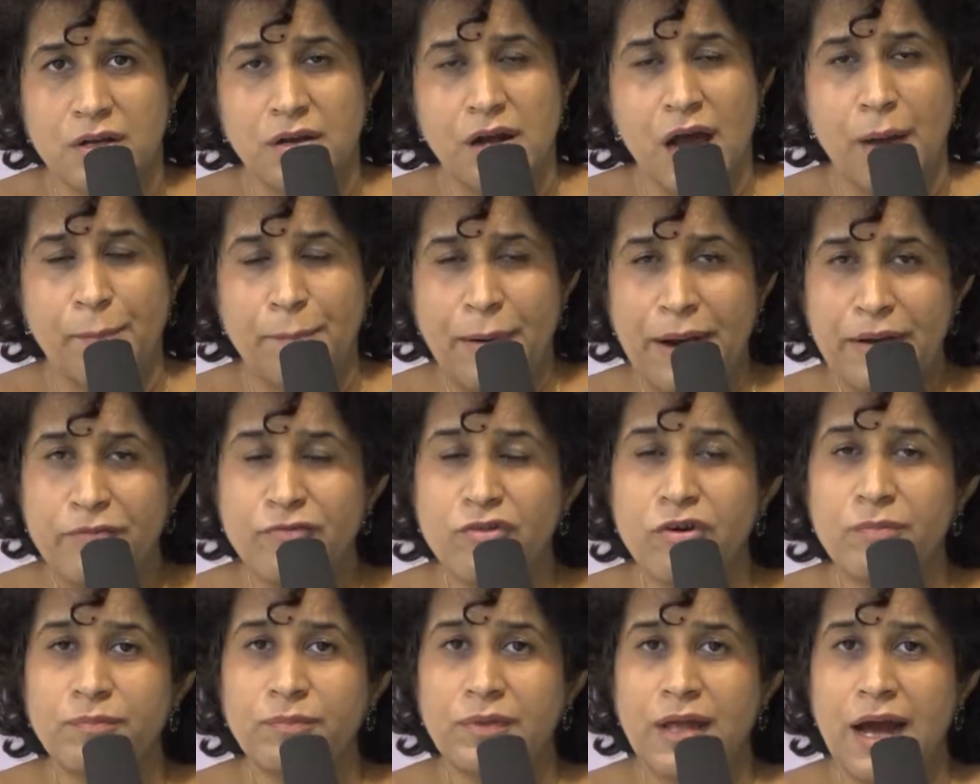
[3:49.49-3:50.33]
Apart
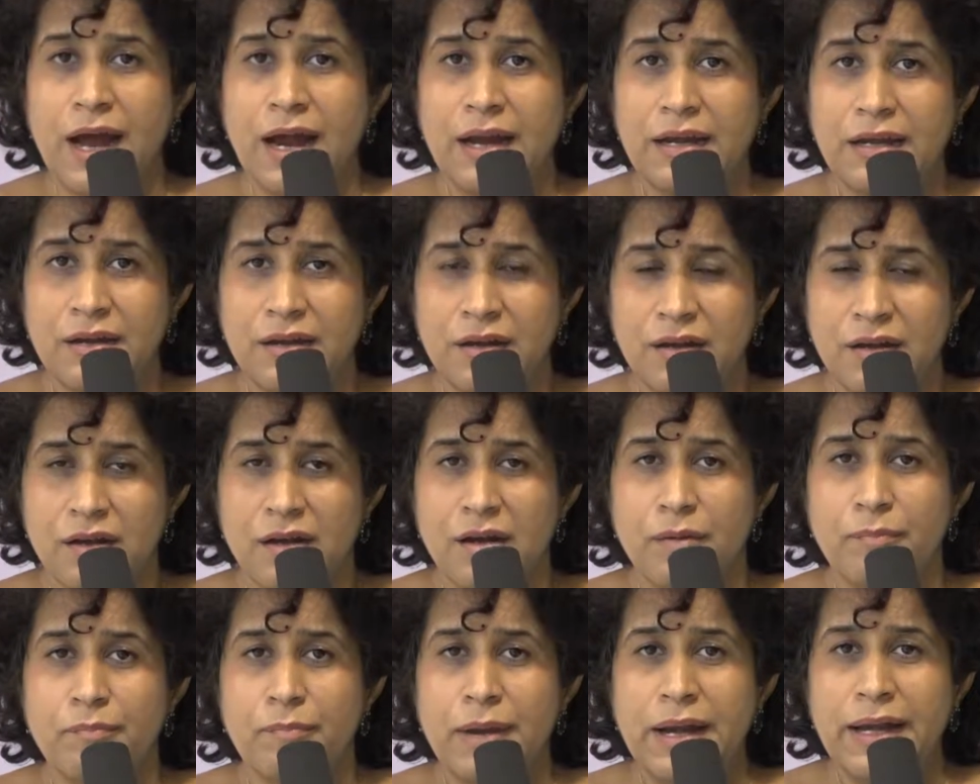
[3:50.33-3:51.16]
from that,
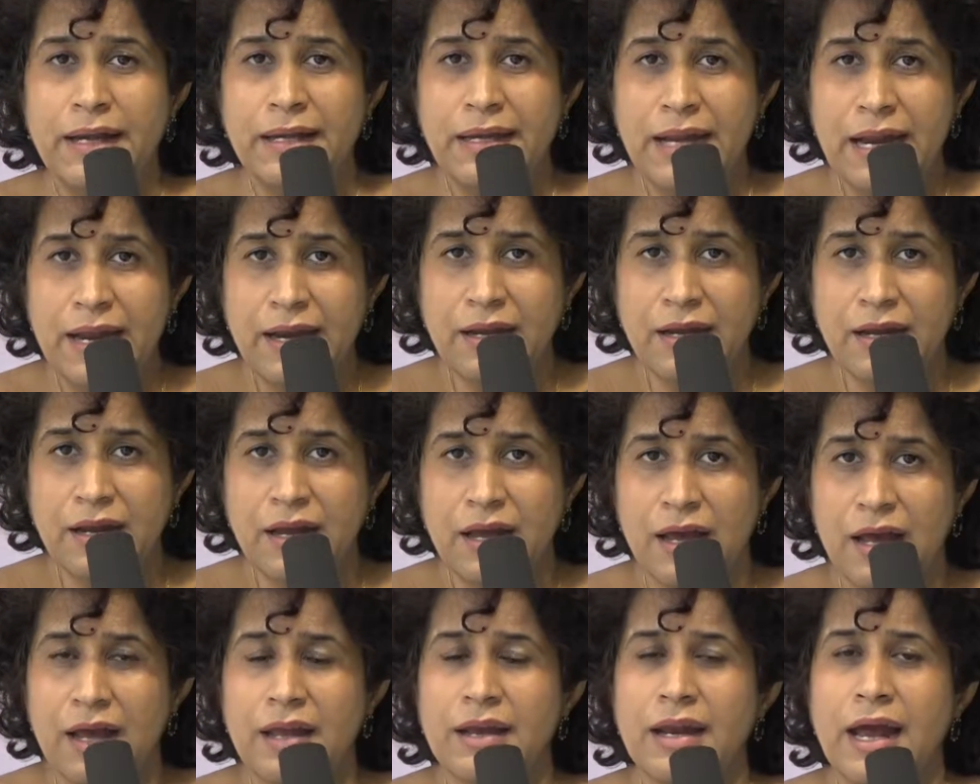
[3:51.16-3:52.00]
maintain
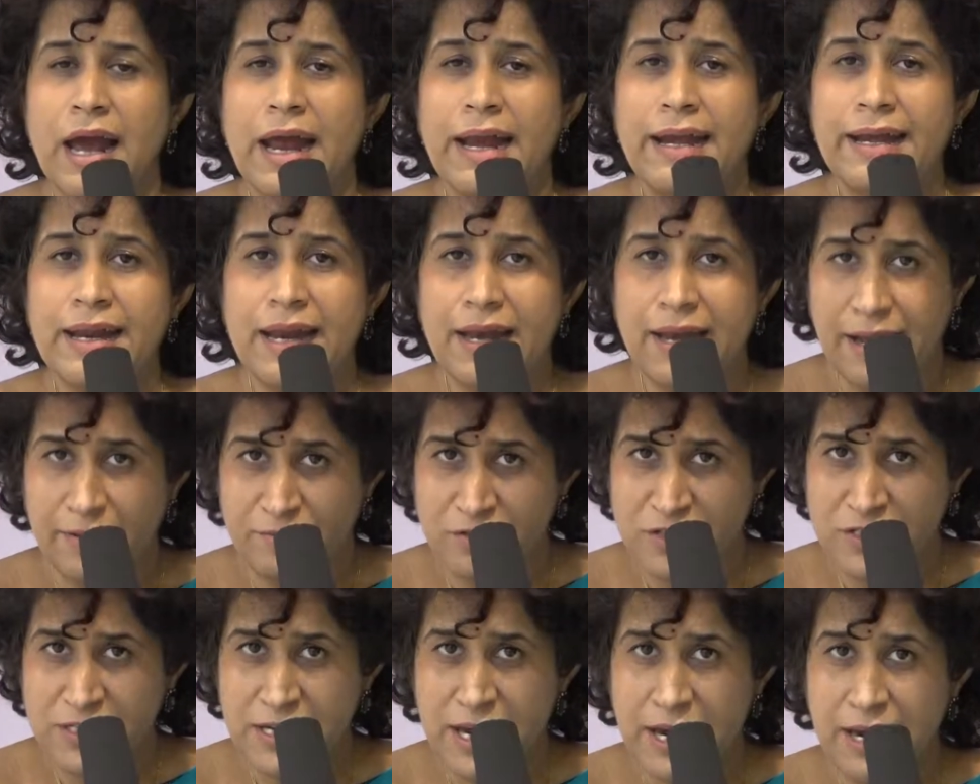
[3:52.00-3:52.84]
an ideal
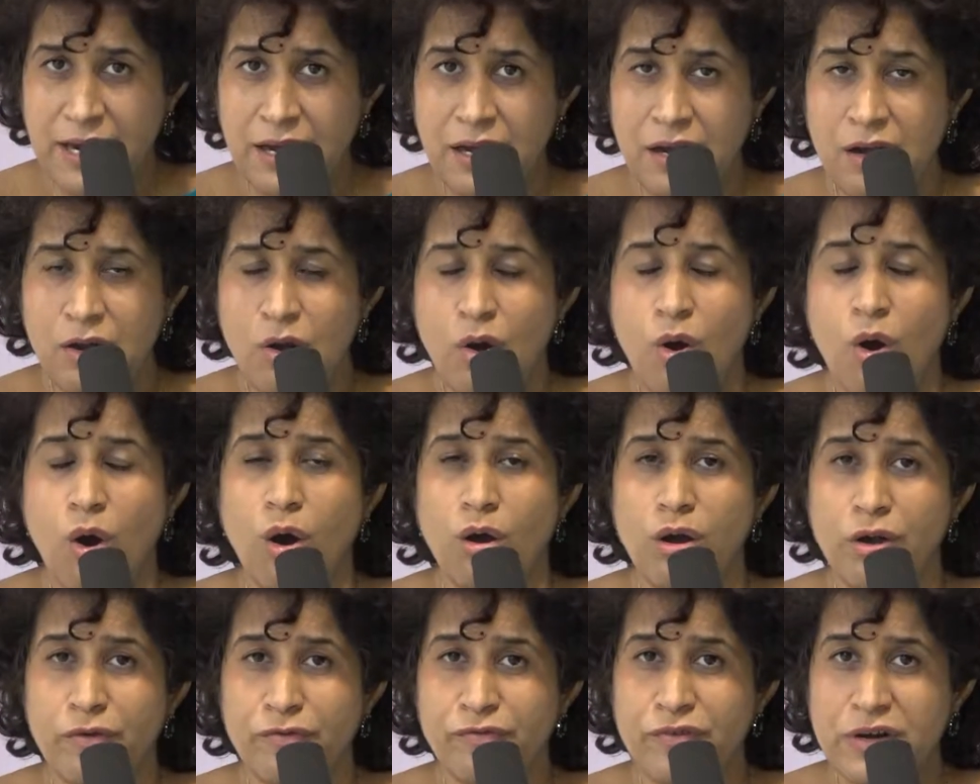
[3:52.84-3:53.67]
lifestyle.
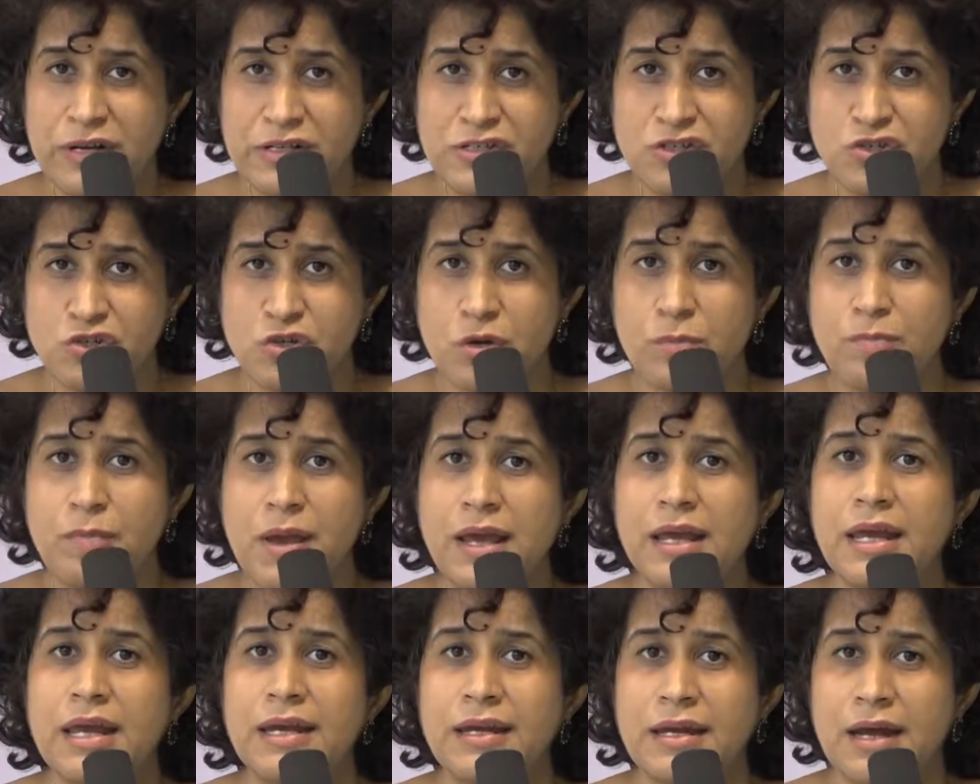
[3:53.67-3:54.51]
All of us should
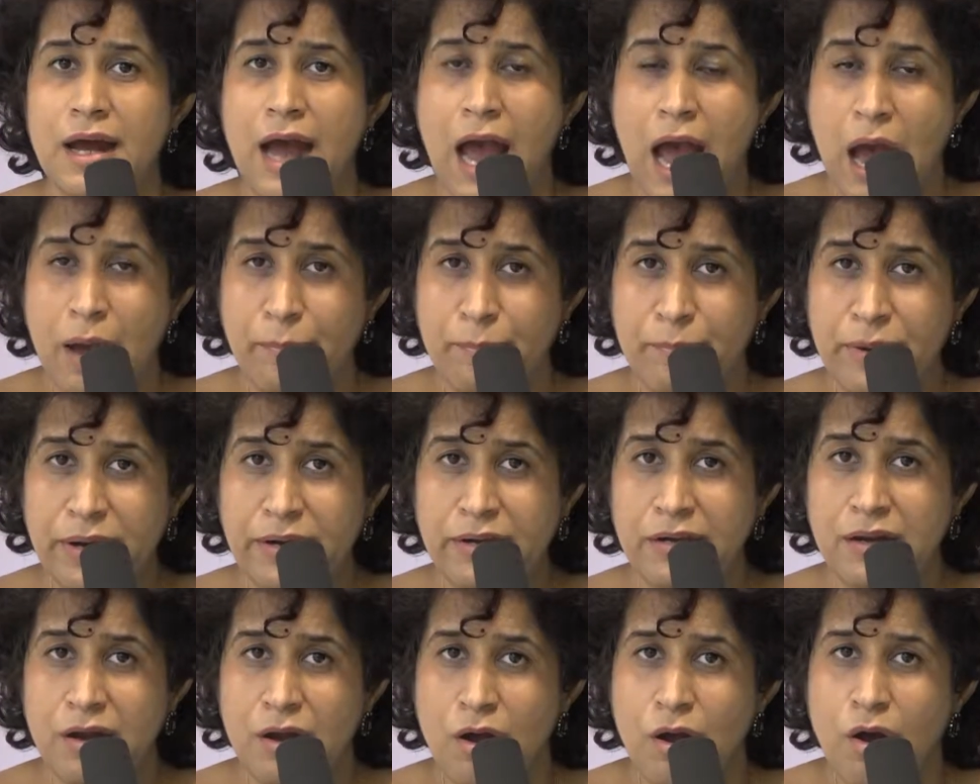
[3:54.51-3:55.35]
make it a
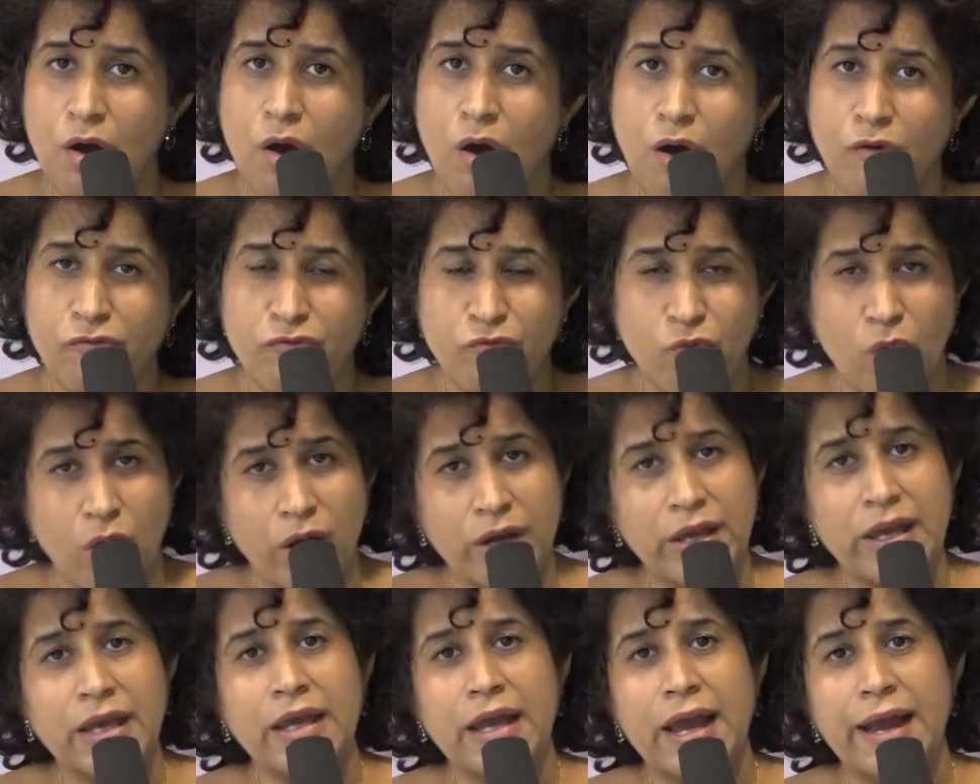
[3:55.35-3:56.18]
habit of
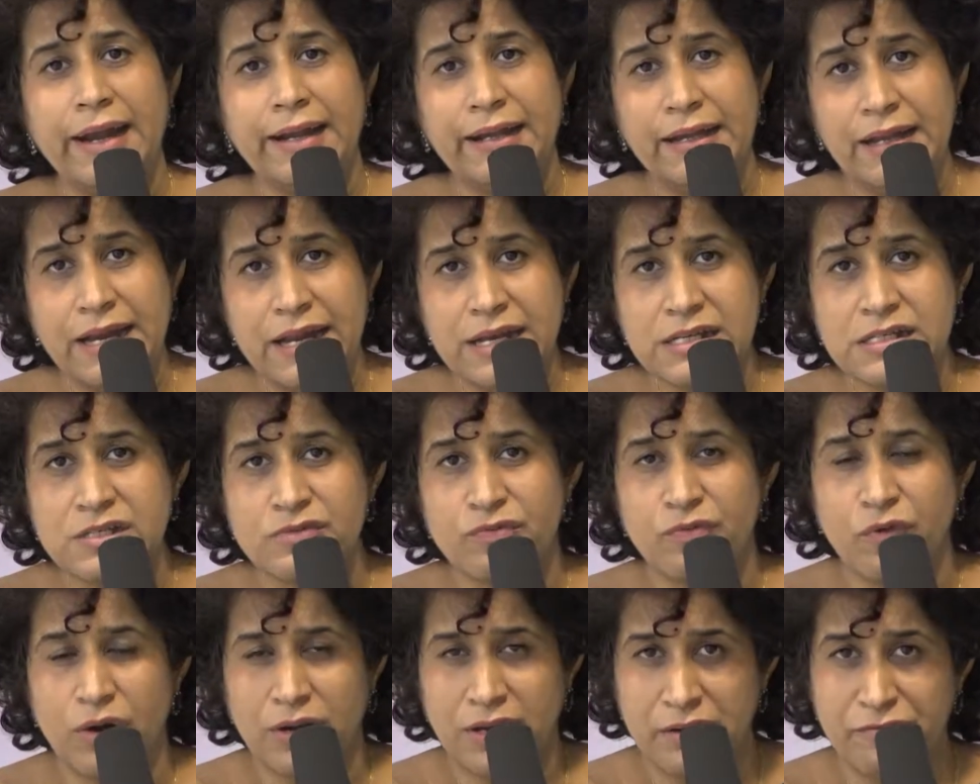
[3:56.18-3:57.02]
walking at least
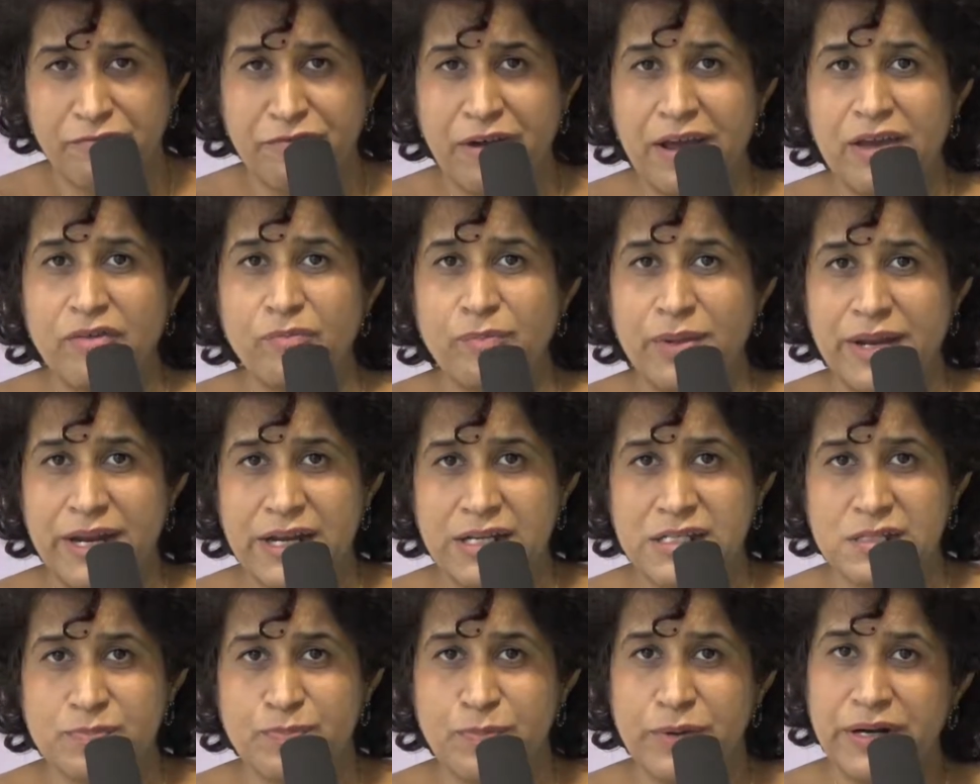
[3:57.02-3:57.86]
45
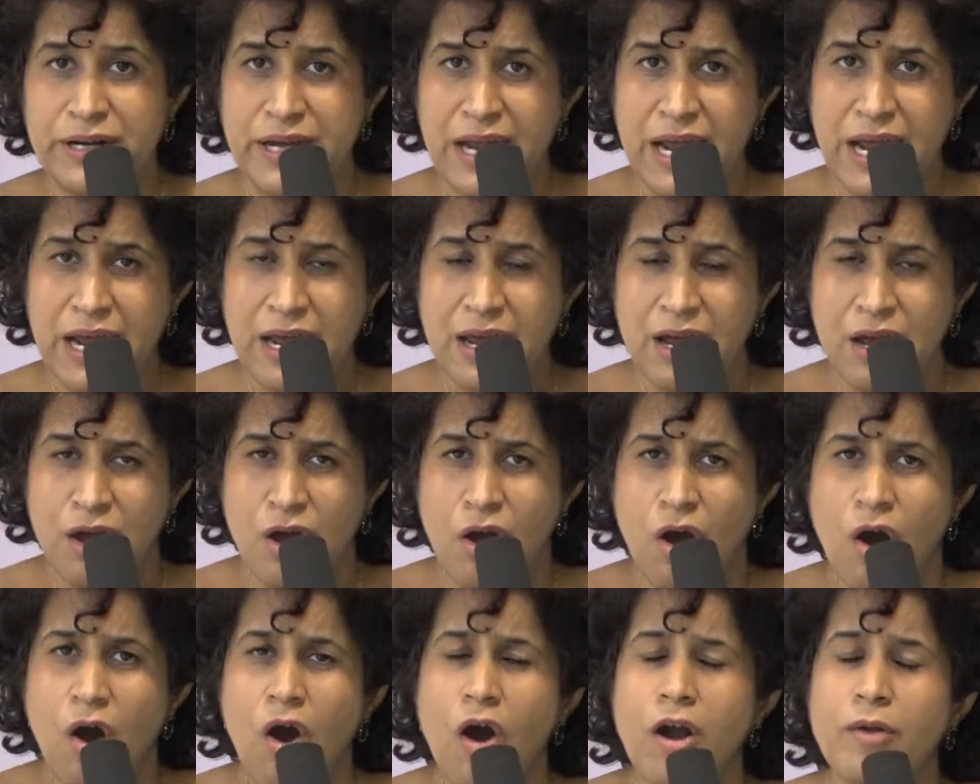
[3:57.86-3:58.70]
minutes per day,
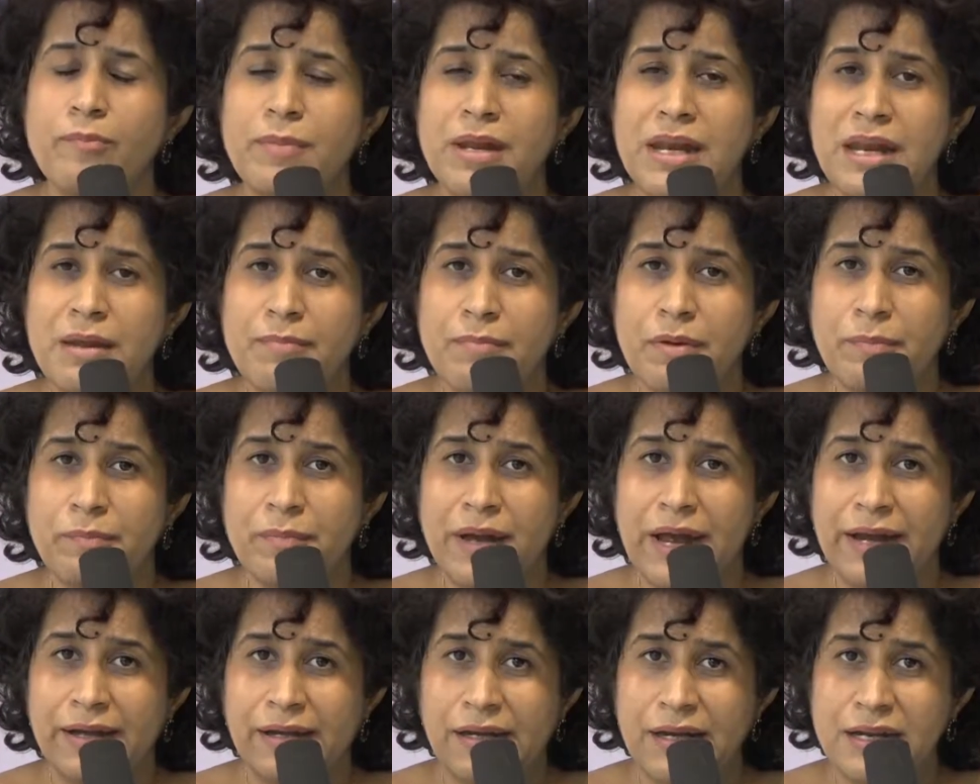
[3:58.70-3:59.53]
or minimum
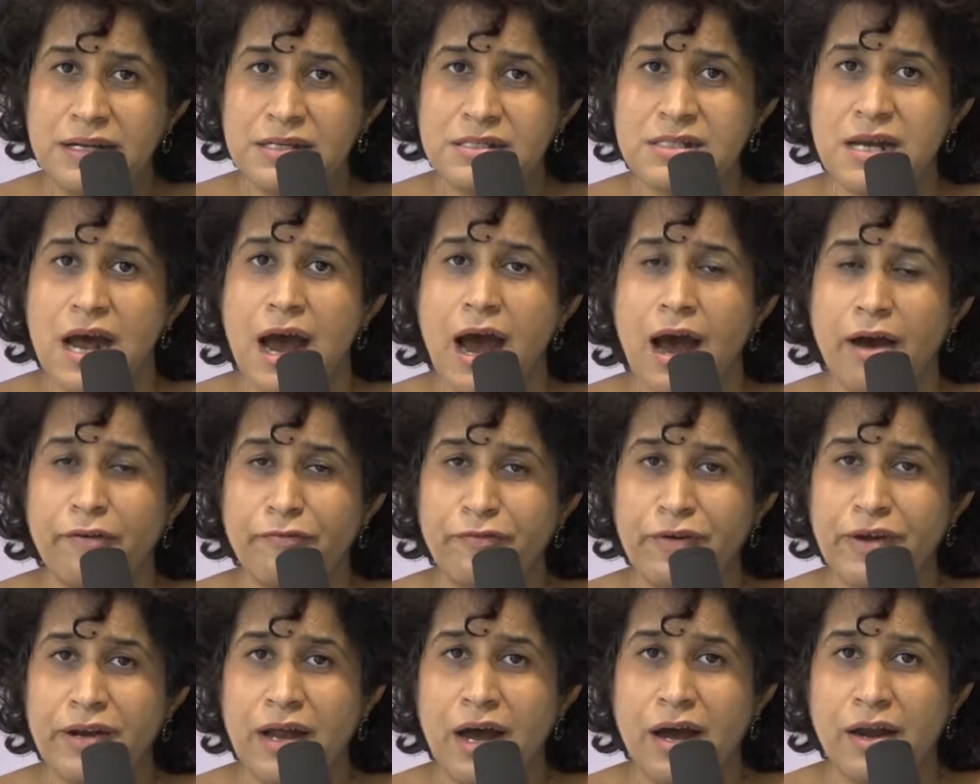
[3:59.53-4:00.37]
at least
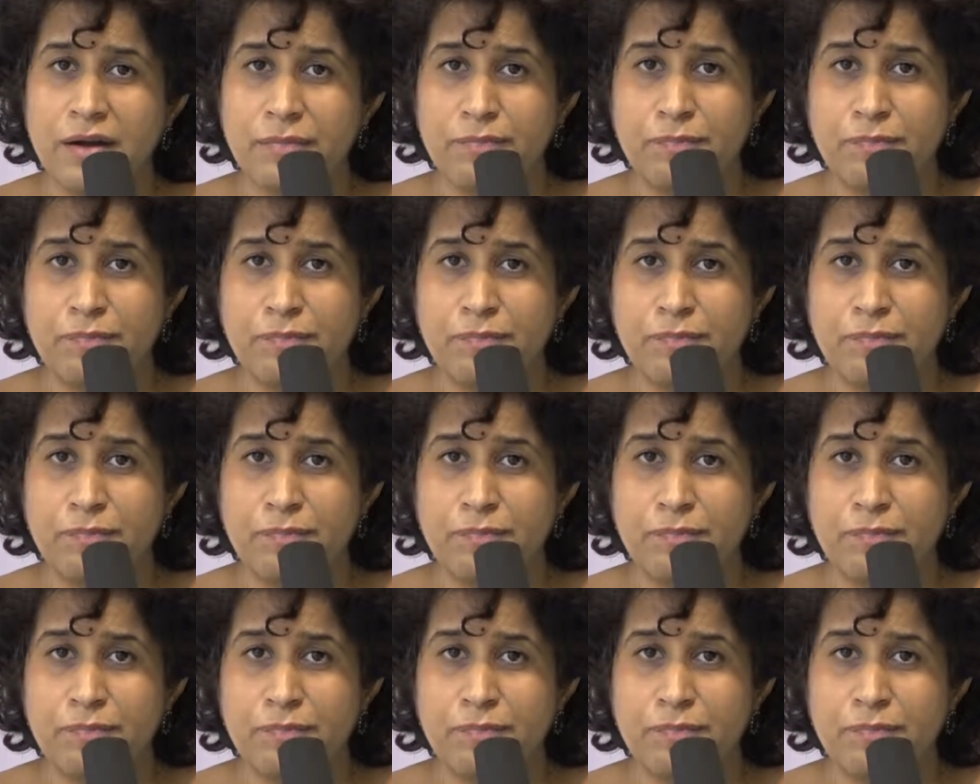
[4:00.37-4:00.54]
1/2 hour